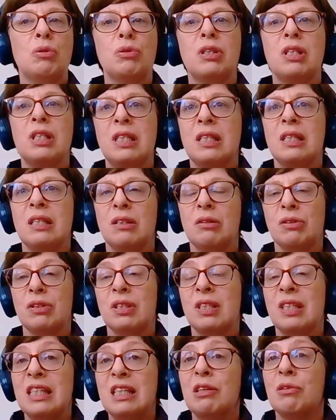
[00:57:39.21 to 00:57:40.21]
not
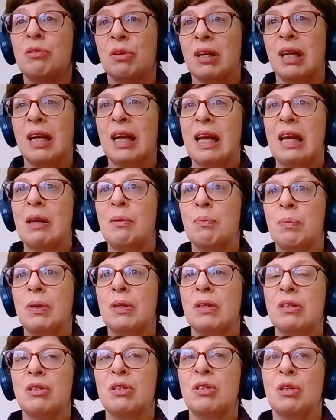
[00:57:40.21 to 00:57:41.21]
secretly,
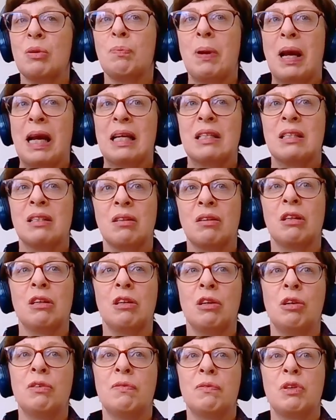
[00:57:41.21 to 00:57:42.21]
but sort of passed
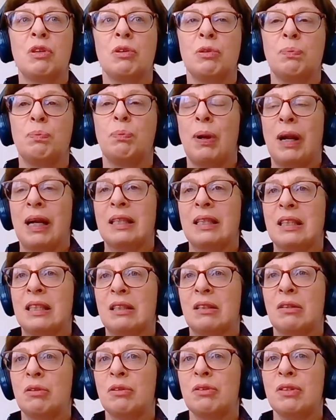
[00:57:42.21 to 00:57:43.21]
on a lot of good
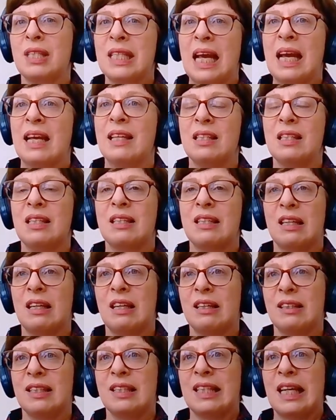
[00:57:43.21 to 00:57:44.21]
practical sense
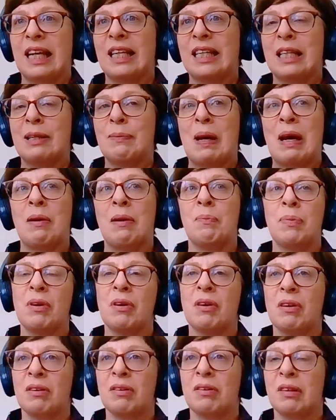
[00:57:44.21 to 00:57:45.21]
and understanding about
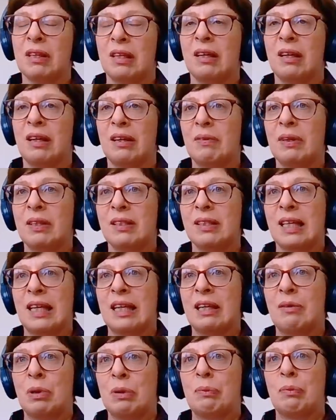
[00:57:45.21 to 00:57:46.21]
birth and kind of
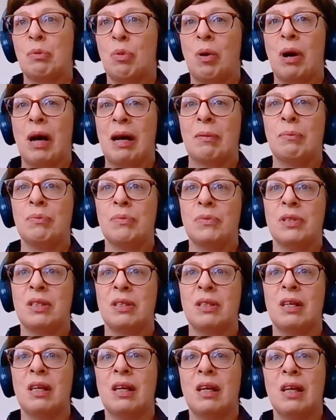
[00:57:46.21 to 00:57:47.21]
understanding about what
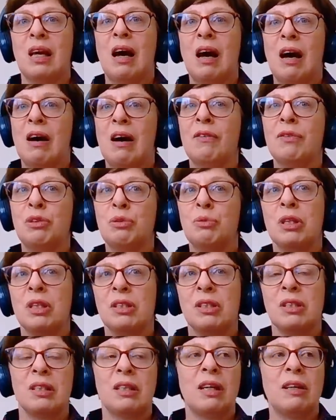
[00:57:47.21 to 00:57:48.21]
happens
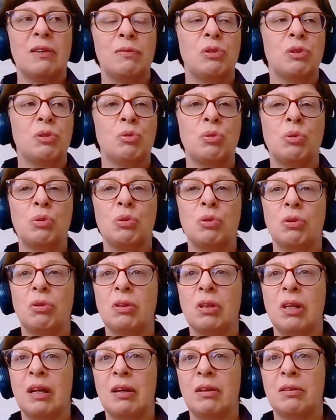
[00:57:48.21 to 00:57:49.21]
afterwards, and kind of drawn
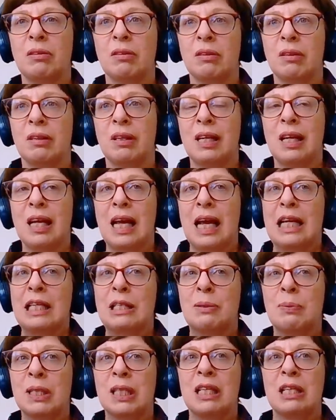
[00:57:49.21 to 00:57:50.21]
on local
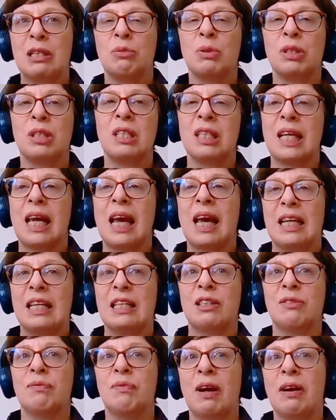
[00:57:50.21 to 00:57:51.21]
expertise, which
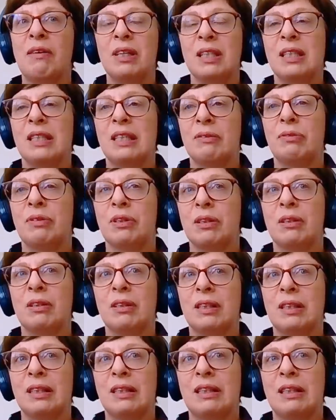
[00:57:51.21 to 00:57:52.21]
again is very
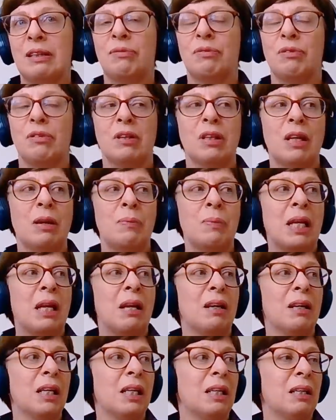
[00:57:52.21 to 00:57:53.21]
different. I
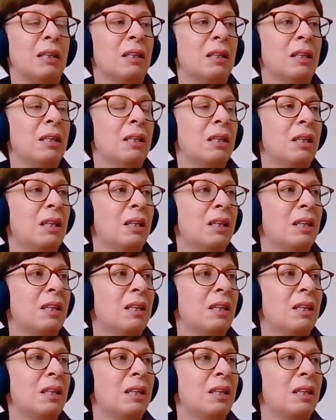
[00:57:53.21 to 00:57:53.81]
mean, I